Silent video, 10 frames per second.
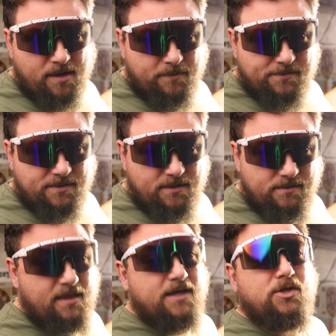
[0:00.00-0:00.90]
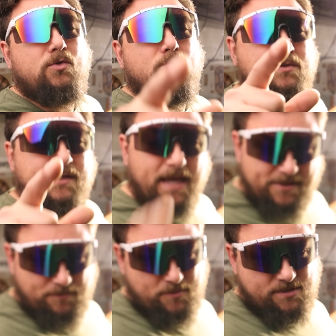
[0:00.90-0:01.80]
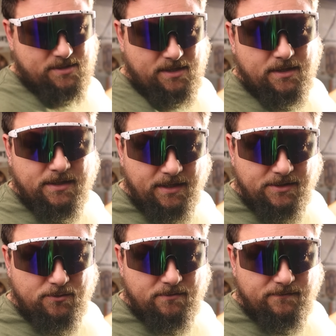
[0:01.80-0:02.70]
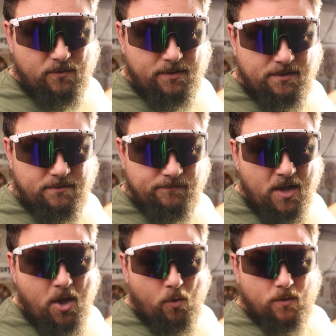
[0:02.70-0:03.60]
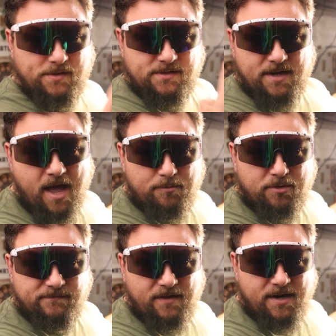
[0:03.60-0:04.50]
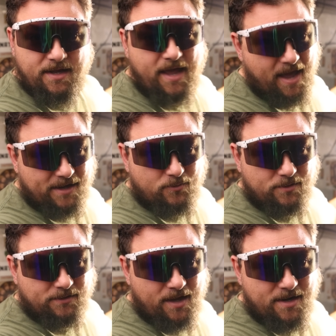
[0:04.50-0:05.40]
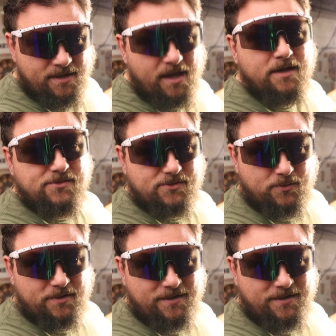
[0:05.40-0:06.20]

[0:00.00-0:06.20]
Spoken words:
pepper seeds that you desperately need to avoid was not providing adequate lighting soon